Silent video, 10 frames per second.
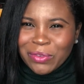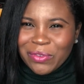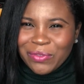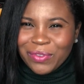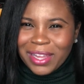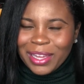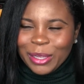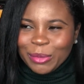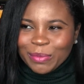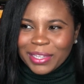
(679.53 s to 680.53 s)
to a flame,
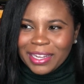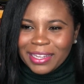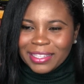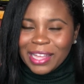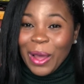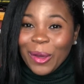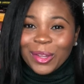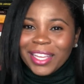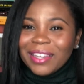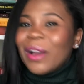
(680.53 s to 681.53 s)
because I
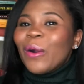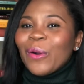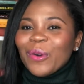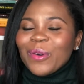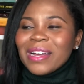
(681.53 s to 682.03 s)
only know